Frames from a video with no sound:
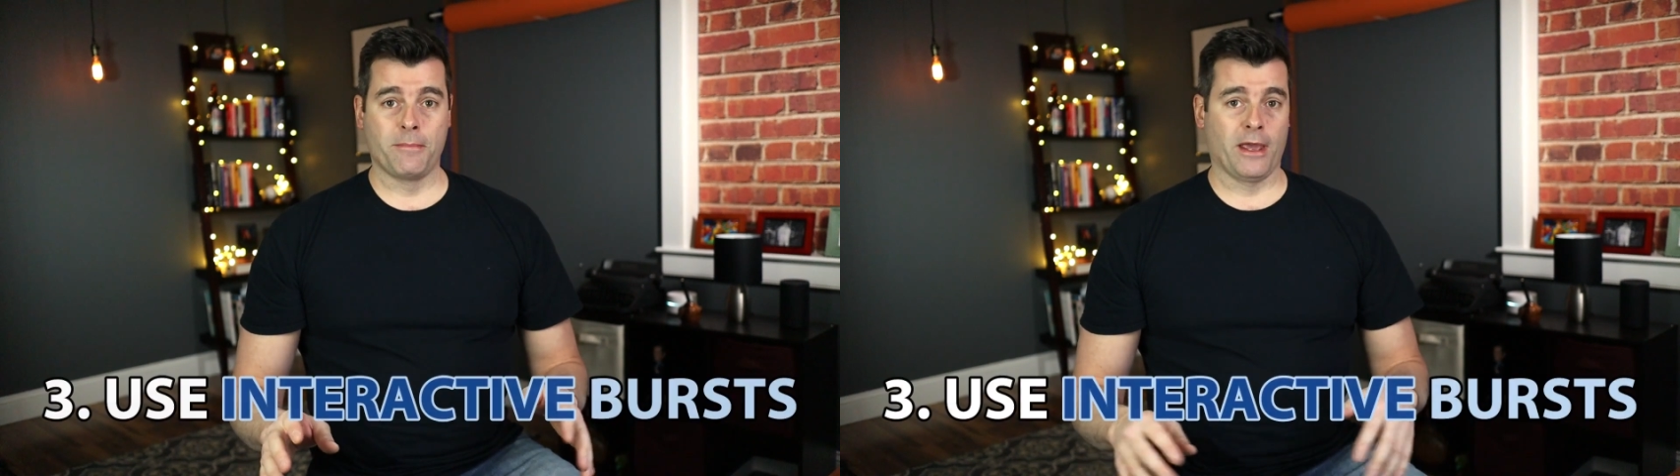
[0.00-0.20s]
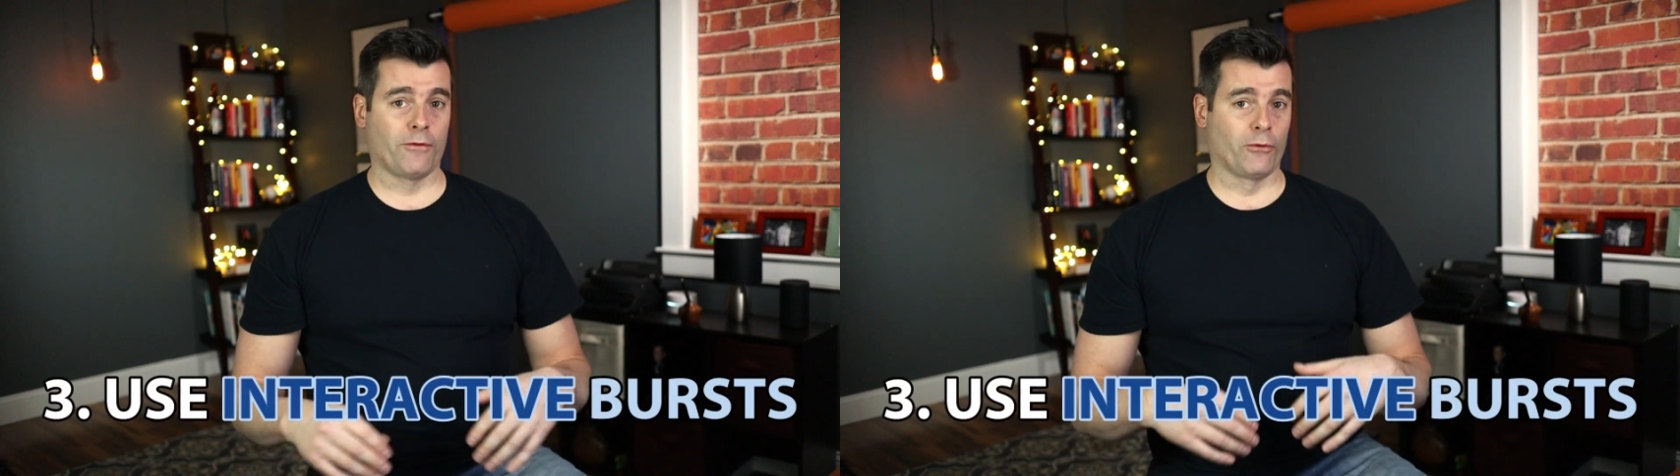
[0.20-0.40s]

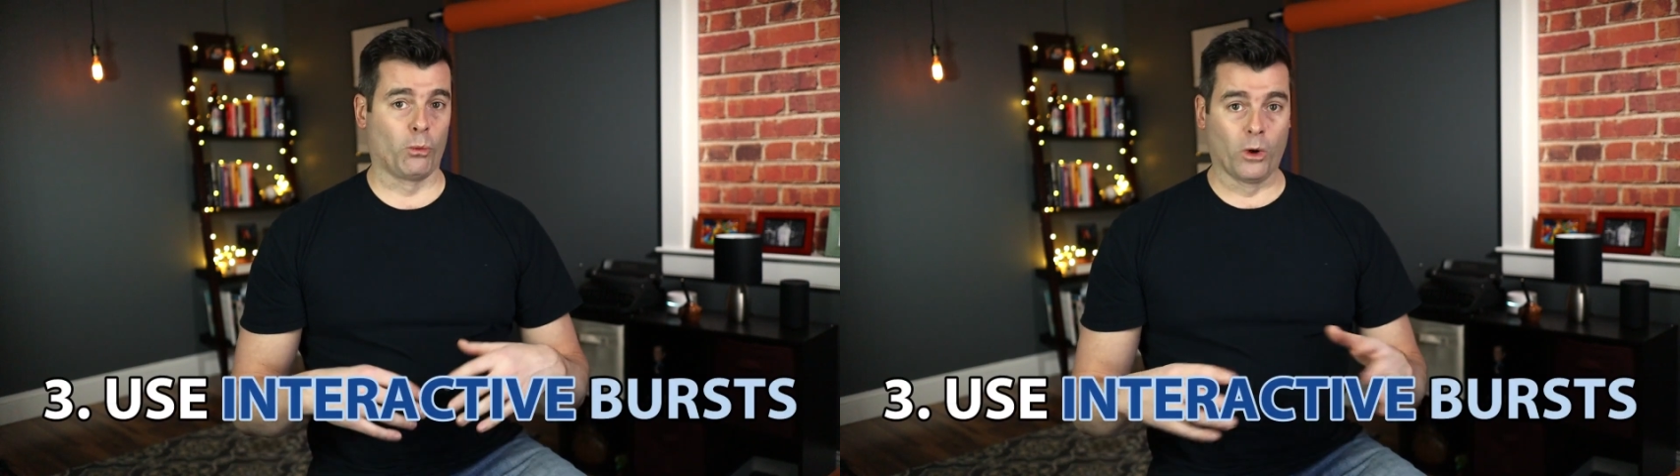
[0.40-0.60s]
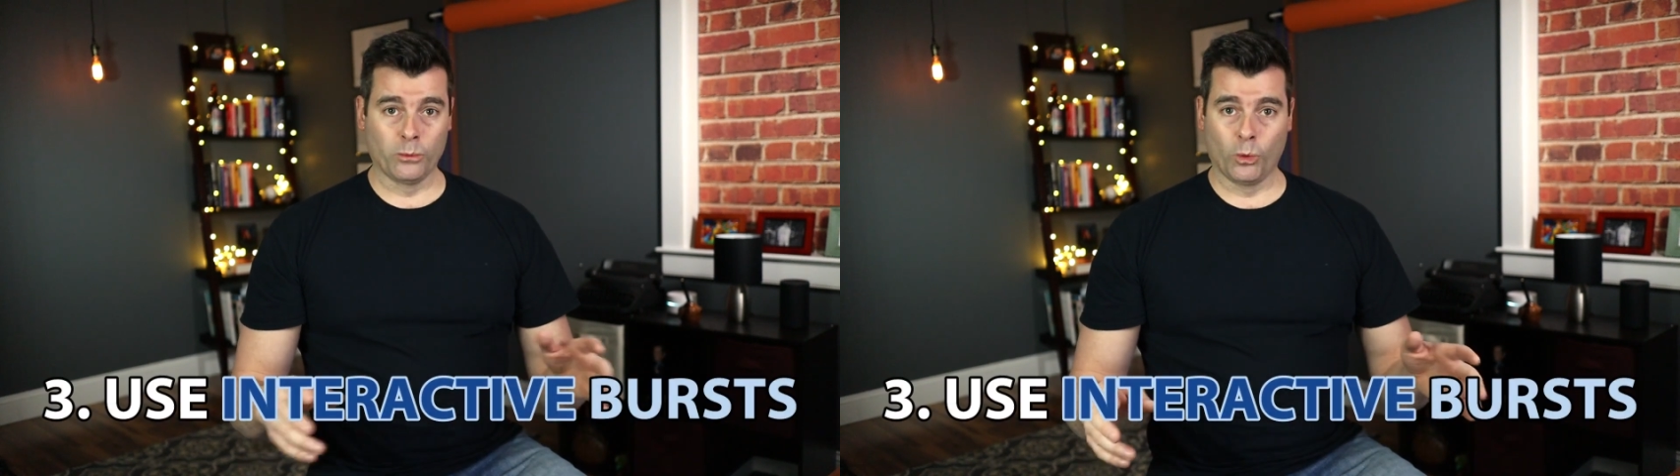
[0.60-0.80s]
make for
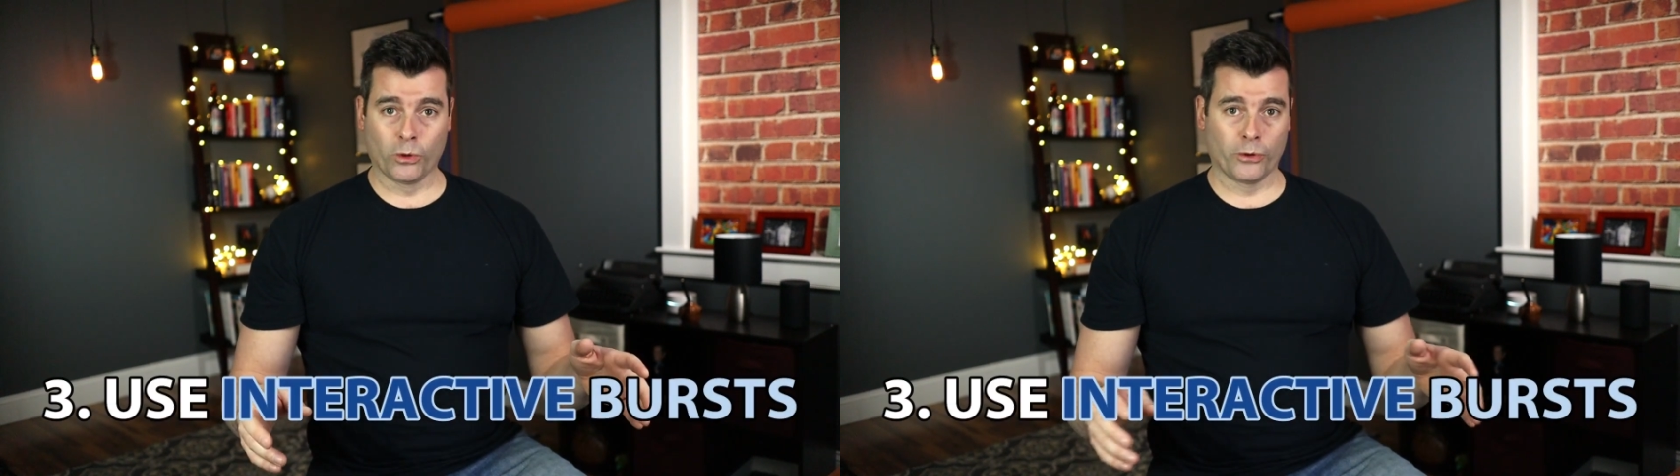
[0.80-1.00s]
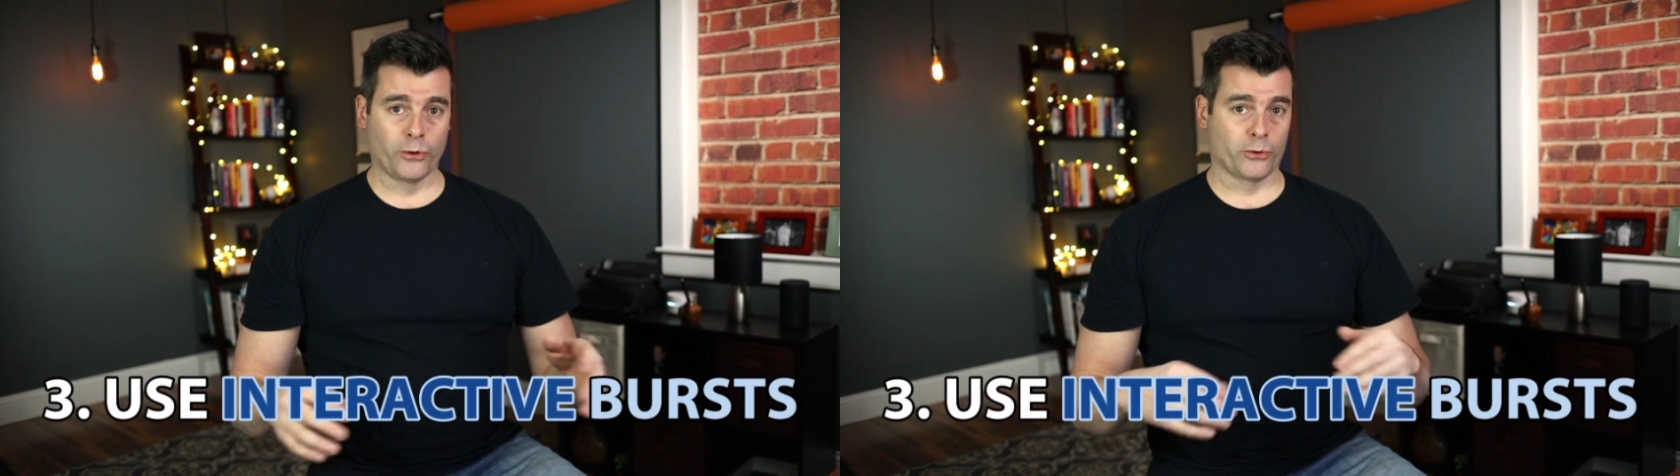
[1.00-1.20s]
one
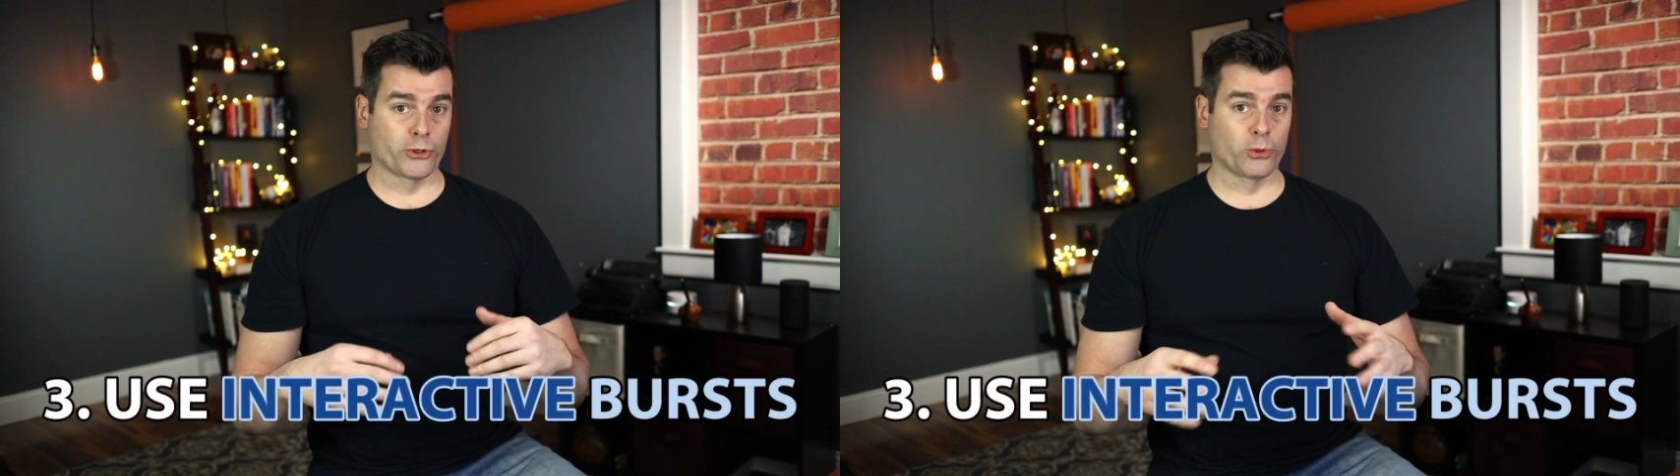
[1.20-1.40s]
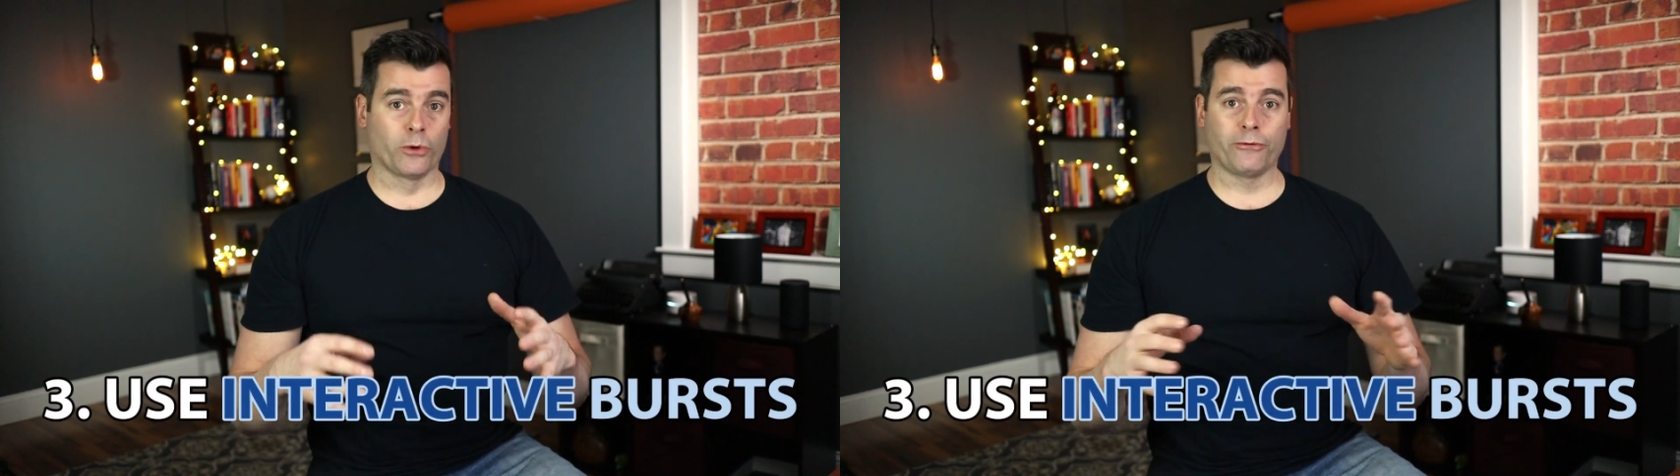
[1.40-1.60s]
word or
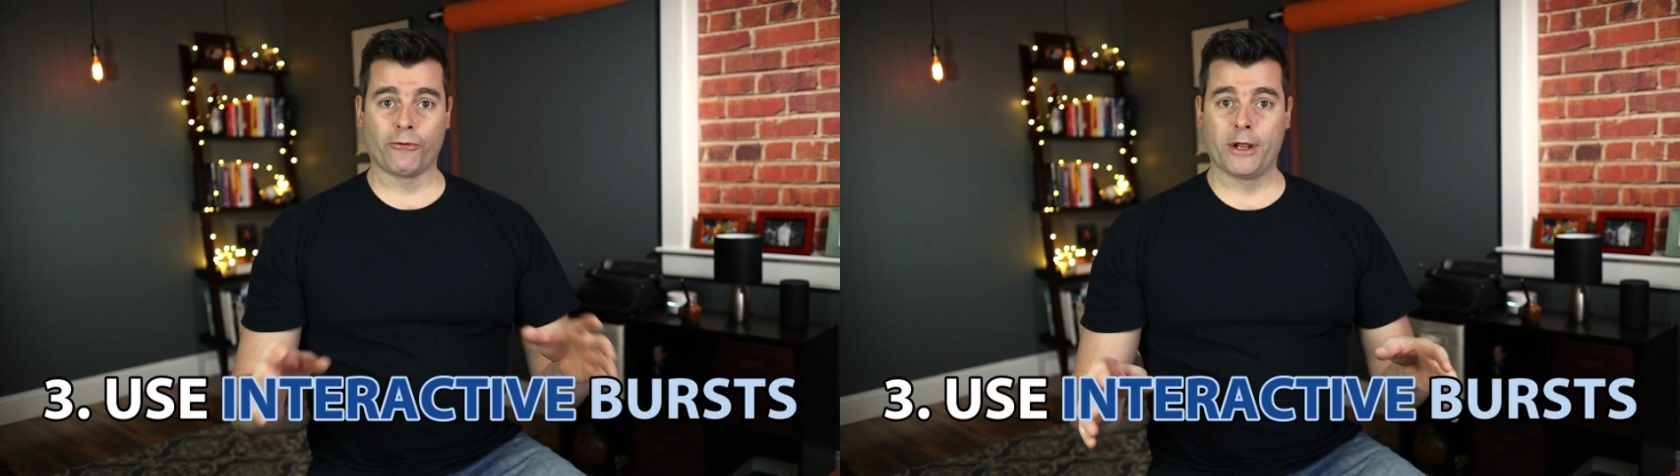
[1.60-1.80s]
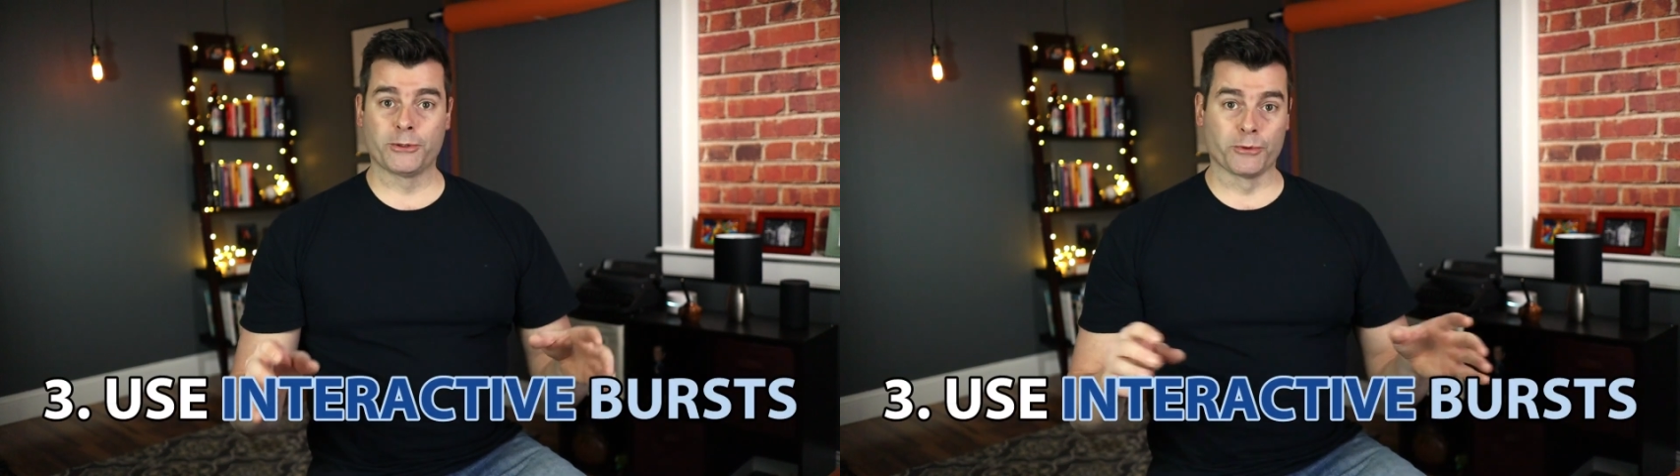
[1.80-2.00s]
short
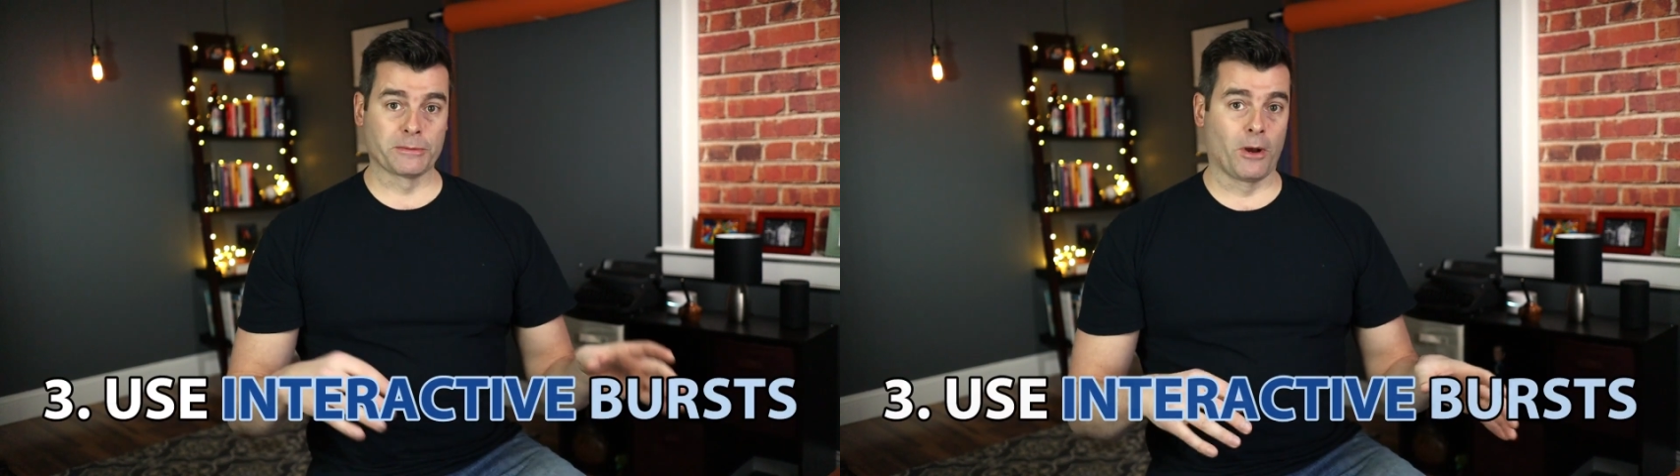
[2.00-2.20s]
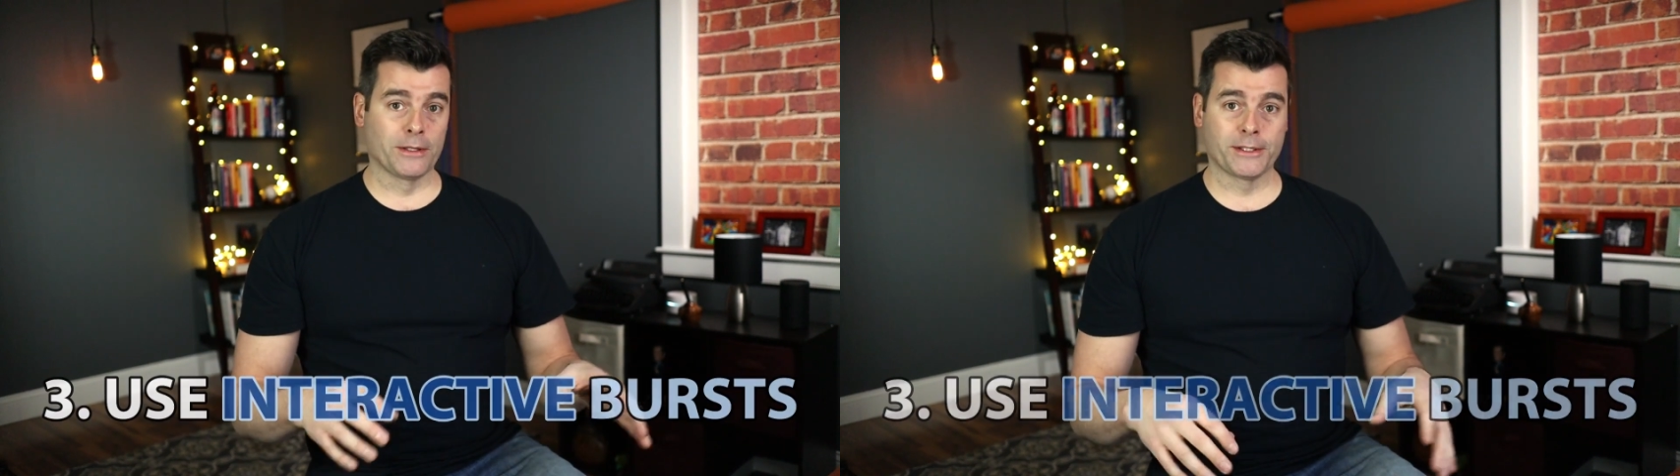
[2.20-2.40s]
phrase
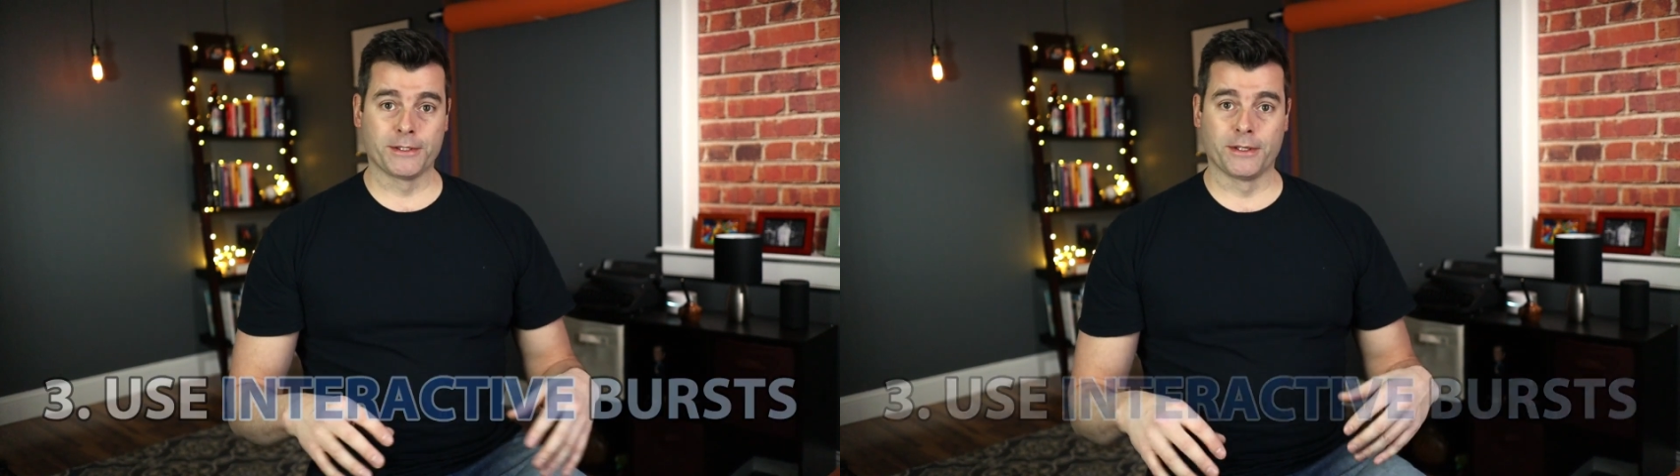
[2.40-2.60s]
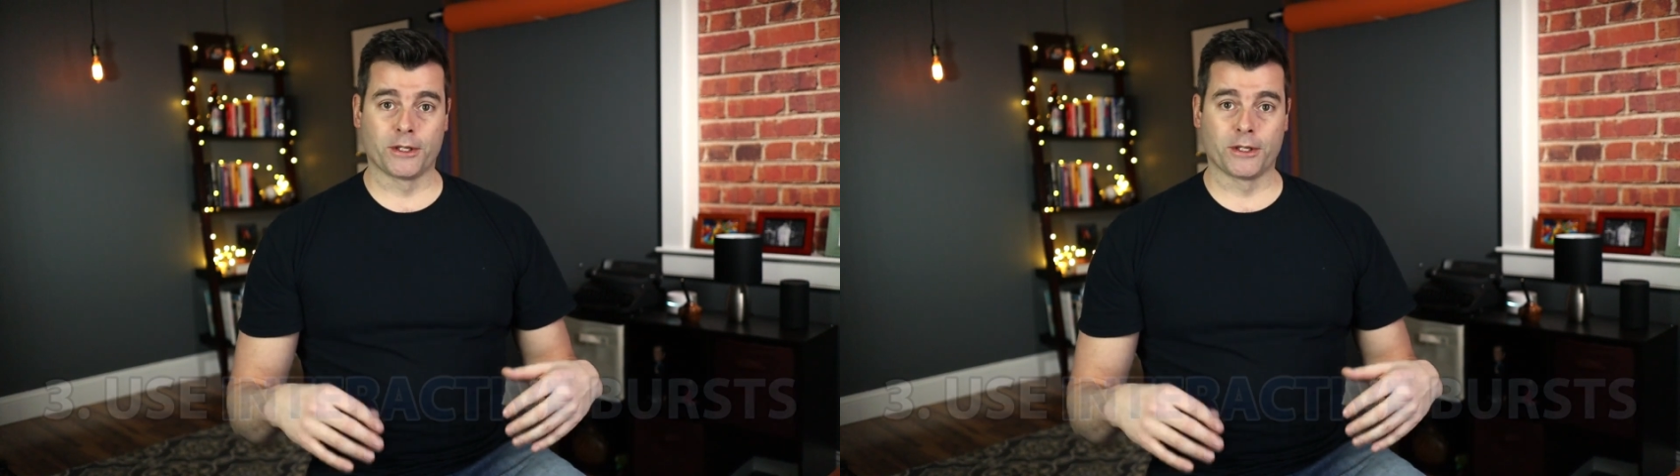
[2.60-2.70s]
responses